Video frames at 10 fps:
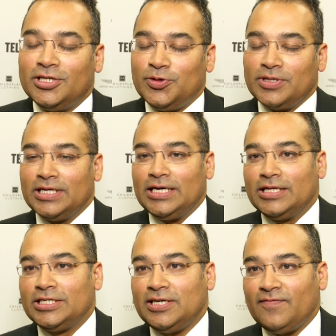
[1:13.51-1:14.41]
doing the,
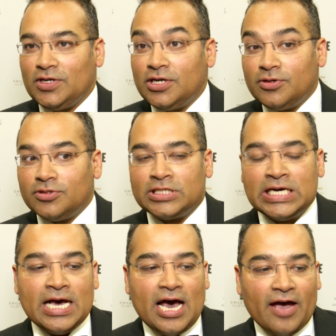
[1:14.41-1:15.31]
the T V news
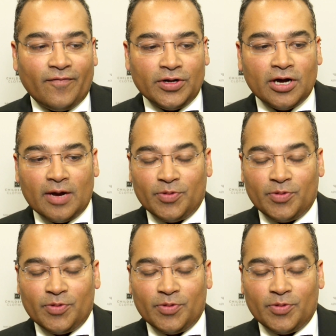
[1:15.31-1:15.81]
every night.